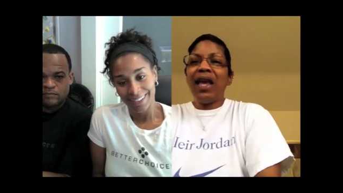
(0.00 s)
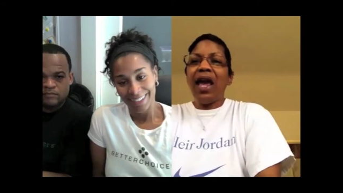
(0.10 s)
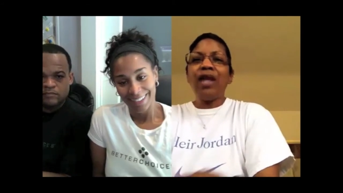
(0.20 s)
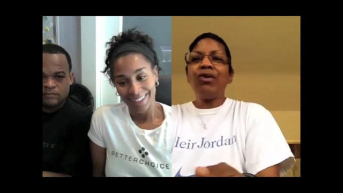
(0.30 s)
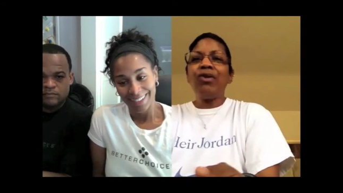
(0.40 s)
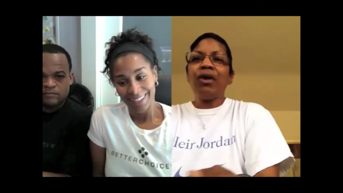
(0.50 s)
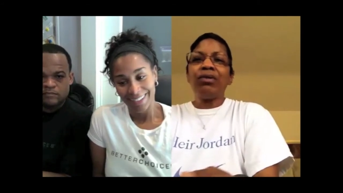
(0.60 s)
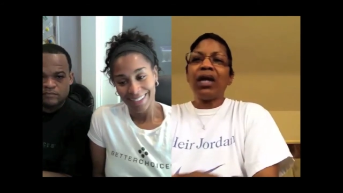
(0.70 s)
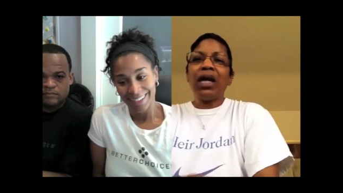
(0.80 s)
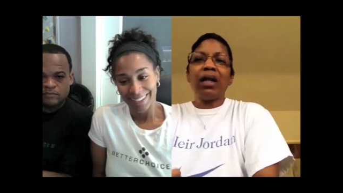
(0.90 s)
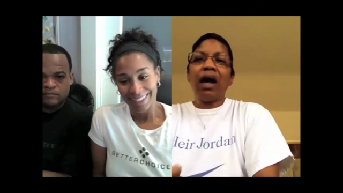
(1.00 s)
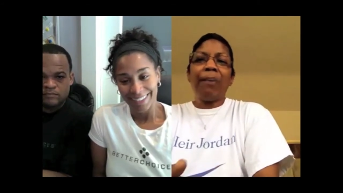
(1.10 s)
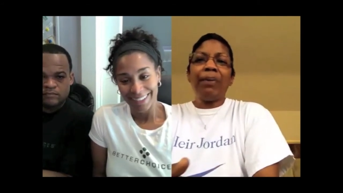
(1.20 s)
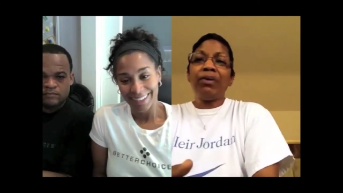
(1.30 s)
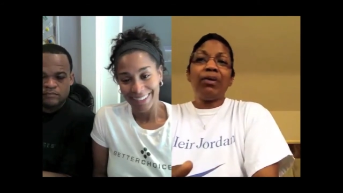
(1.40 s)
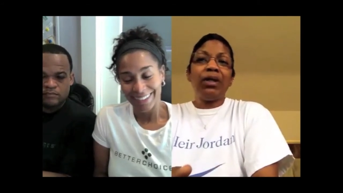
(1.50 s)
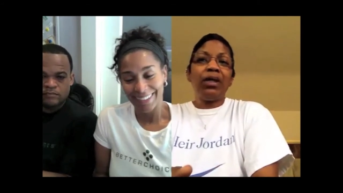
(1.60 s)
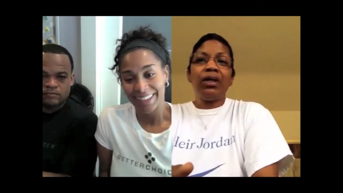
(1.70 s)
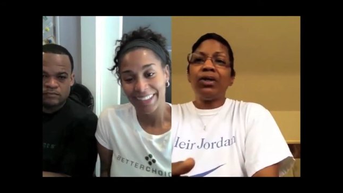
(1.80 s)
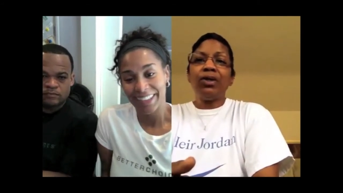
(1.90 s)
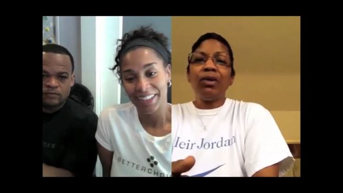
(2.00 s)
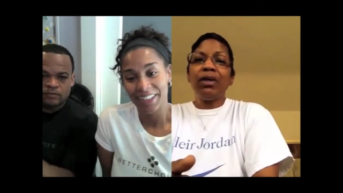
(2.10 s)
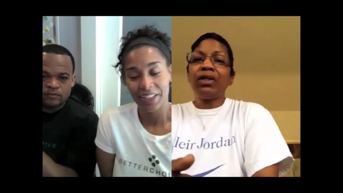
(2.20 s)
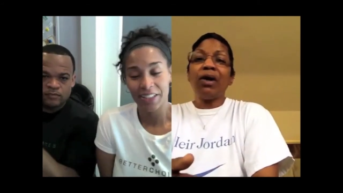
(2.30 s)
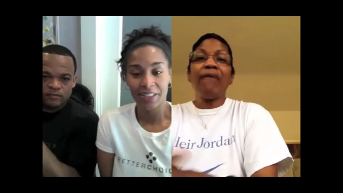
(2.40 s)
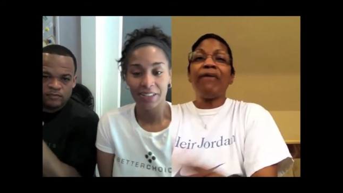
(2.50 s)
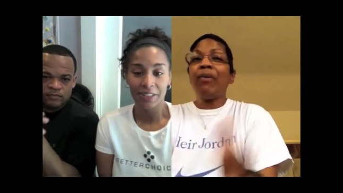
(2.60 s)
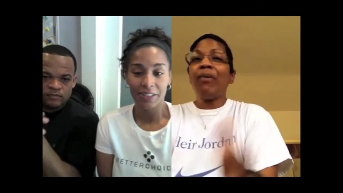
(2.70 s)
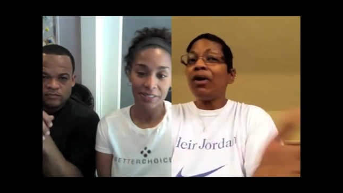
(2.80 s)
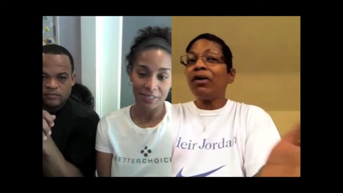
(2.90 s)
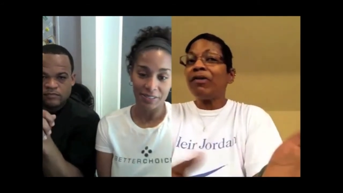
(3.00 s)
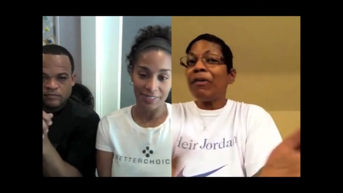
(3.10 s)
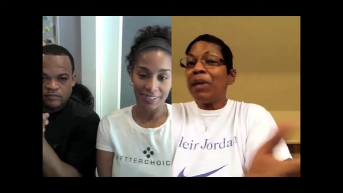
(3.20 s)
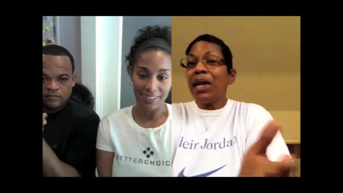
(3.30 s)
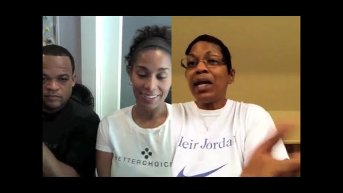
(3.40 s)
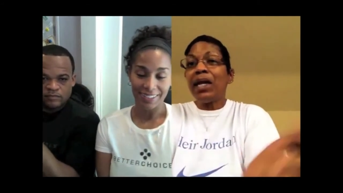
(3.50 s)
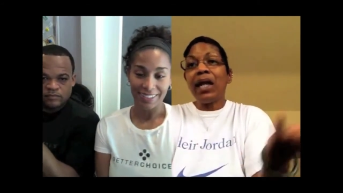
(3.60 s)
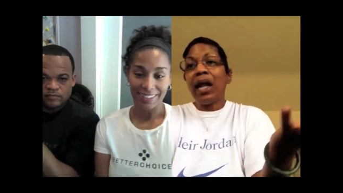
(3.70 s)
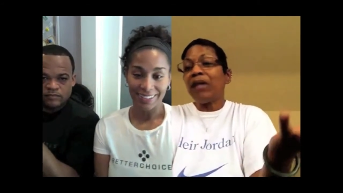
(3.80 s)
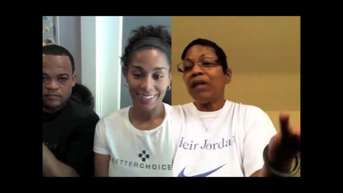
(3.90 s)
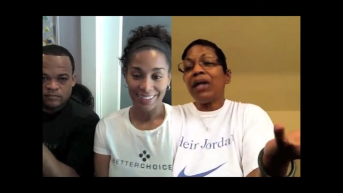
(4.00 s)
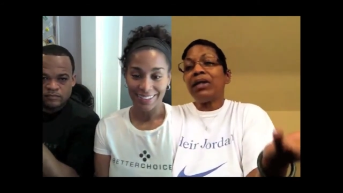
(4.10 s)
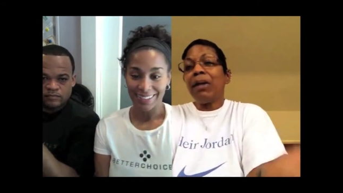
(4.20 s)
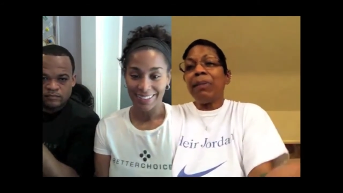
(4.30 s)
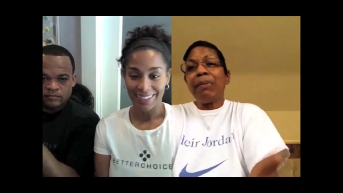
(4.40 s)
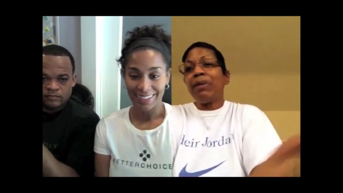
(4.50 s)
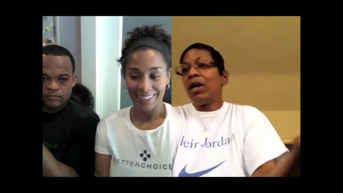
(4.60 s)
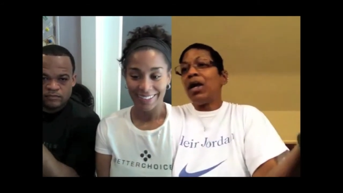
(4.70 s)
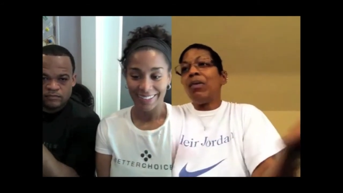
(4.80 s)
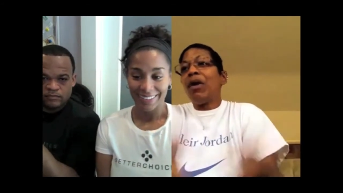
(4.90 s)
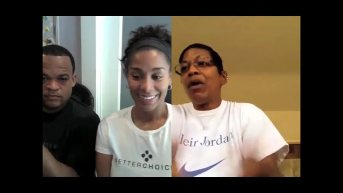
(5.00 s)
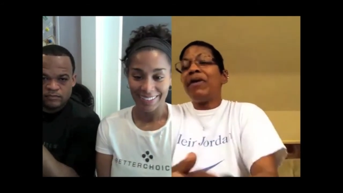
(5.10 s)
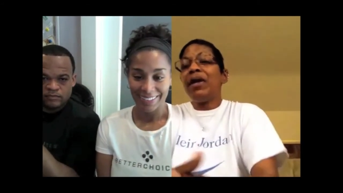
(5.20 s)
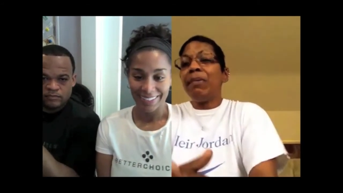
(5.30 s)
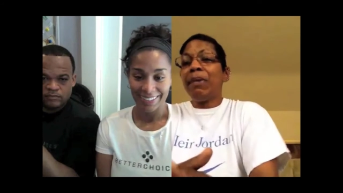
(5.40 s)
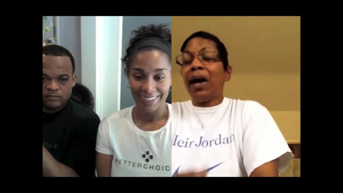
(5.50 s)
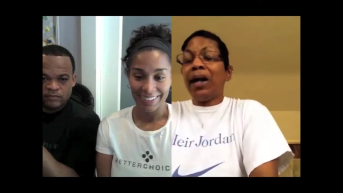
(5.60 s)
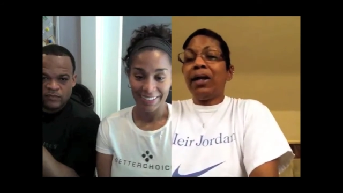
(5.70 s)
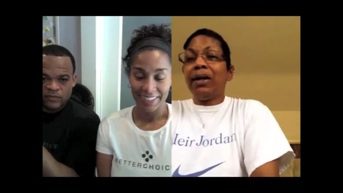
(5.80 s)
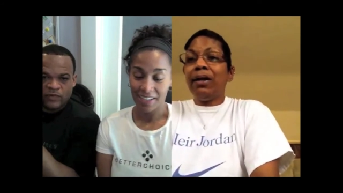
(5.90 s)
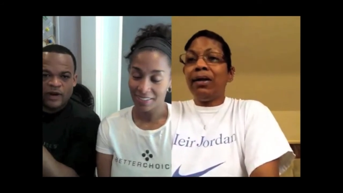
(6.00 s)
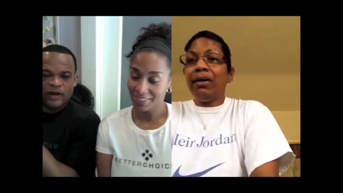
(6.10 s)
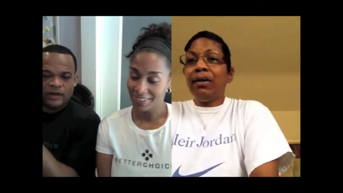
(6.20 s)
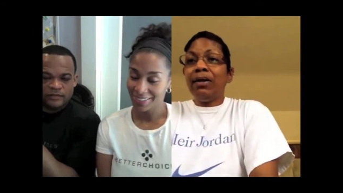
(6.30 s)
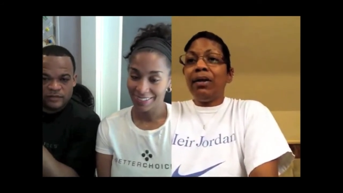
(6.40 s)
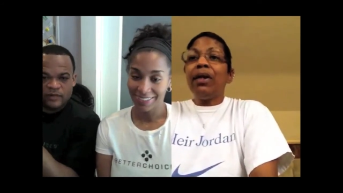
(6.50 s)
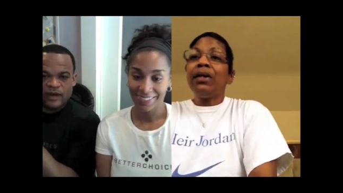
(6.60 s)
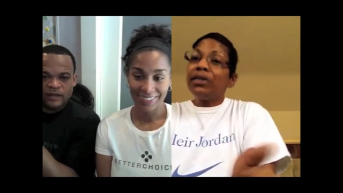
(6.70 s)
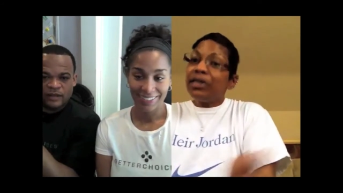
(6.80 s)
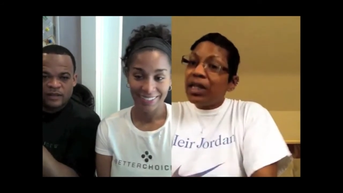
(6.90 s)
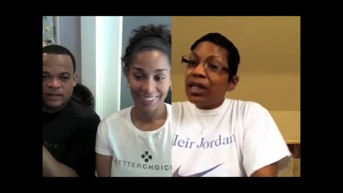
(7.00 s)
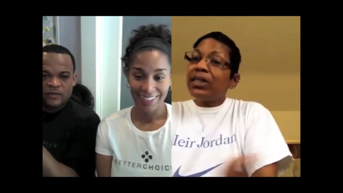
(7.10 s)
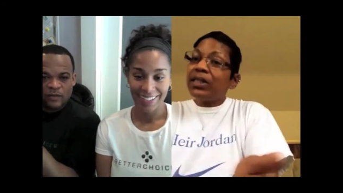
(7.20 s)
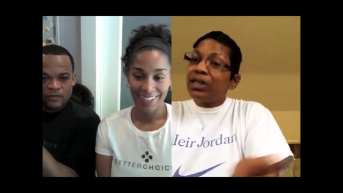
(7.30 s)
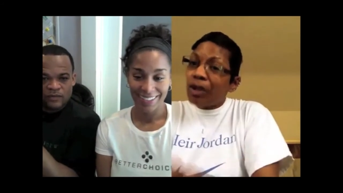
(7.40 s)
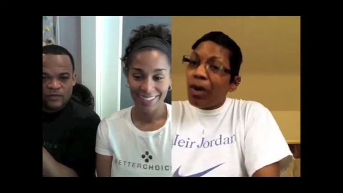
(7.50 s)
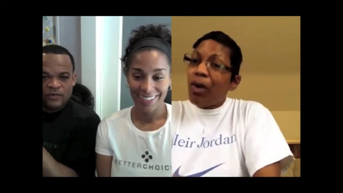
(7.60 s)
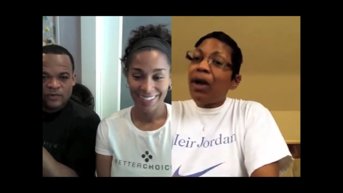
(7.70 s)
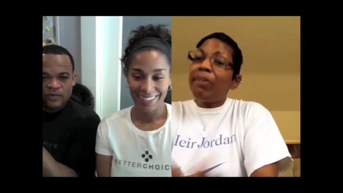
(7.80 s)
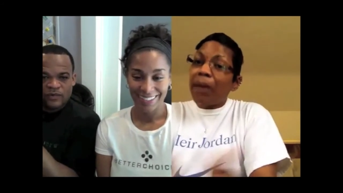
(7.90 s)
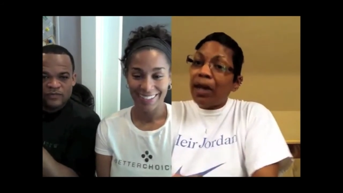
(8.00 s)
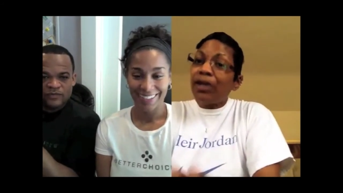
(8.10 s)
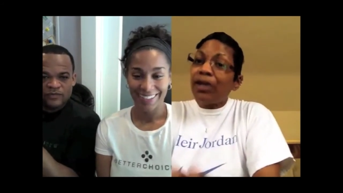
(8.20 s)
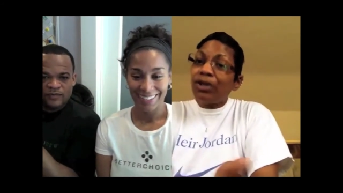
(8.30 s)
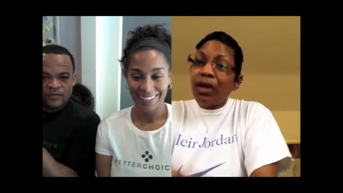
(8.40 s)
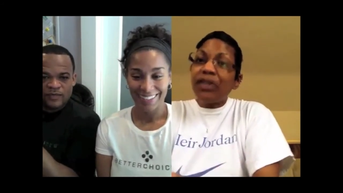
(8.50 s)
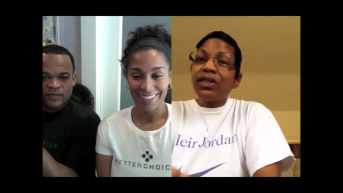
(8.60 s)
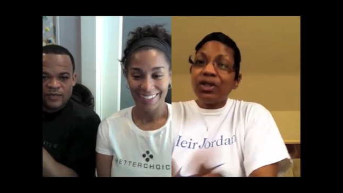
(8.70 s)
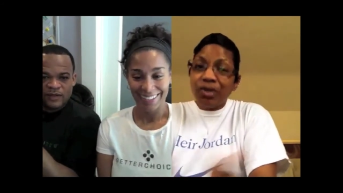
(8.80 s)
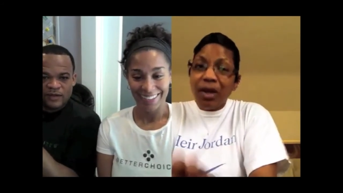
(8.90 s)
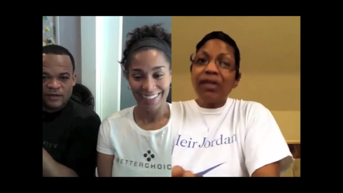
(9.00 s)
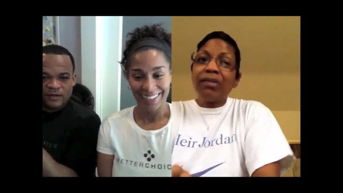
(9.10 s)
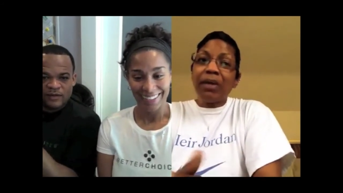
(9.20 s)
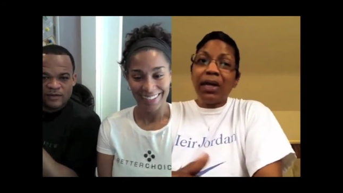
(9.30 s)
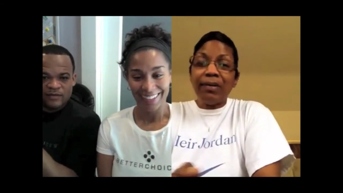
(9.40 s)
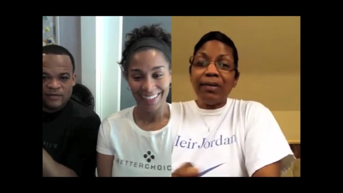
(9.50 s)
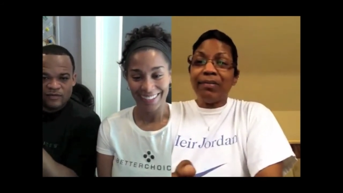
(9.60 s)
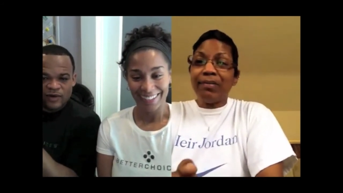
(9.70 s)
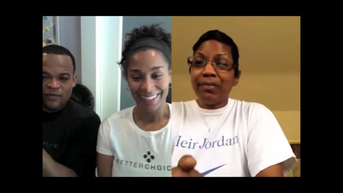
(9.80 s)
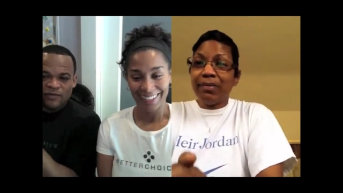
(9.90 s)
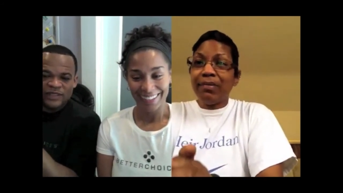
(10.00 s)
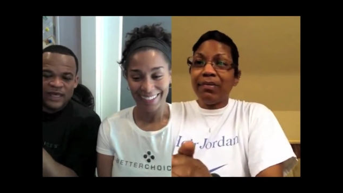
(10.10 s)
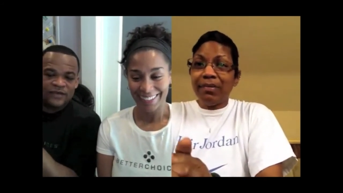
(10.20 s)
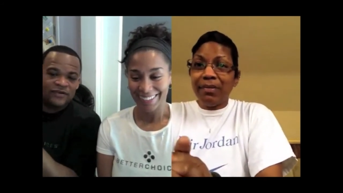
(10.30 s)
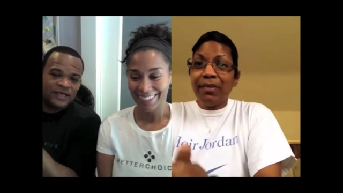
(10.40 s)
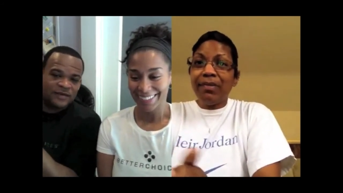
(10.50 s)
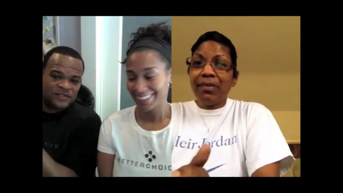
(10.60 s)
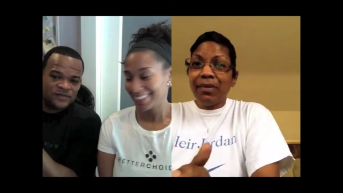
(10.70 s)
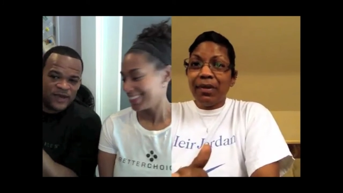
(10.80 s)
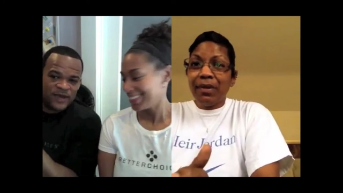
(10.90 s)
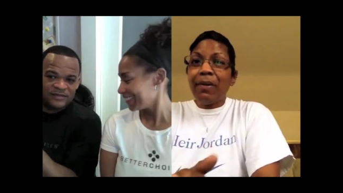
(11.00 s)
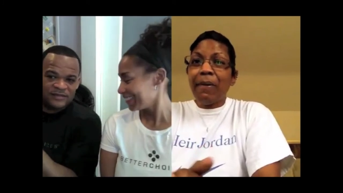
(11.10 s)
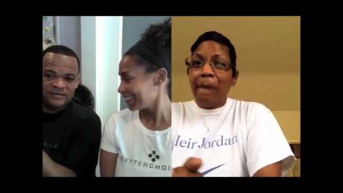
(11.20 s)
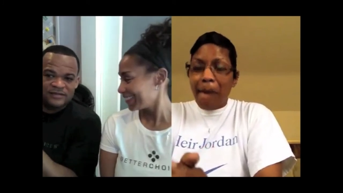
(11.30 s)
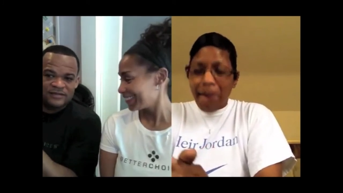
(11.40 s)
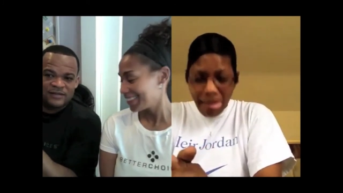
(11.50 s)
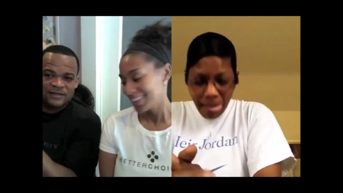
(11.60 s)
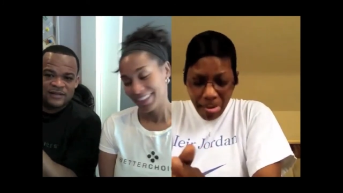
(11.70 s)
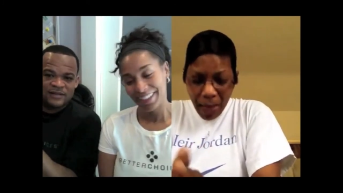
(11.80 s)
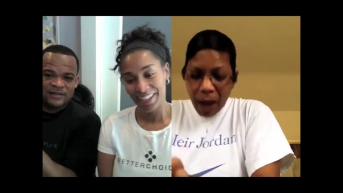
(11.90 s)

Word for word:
Speaker 1: you don't take the opportunity to do it. So if it worked for me, that's what I tell people. It'll work for anybody. Yeah.
Speaker 2: Right, right. So
Speaker 1: and better choices, trust
Speaker 2: me. Well, we thank you again, Miss Pat.
Speaker 1: Not a